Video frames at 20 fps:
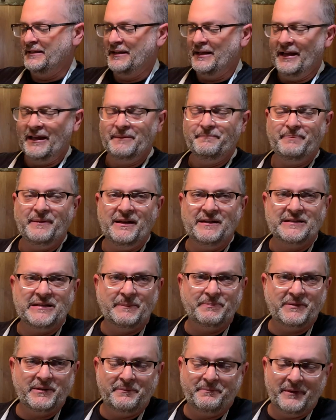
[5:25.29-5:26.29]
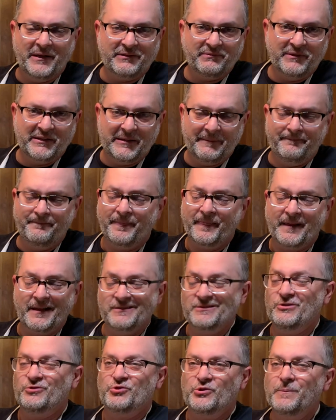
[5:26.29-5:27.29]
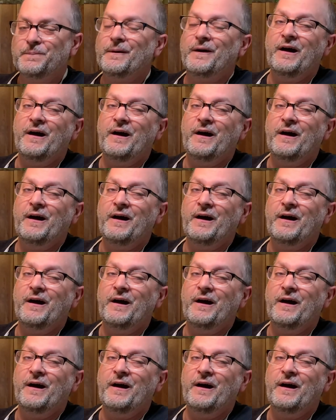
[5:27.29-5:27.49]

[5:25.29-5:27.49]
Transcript: I think pita chips are the best for dipping because they're super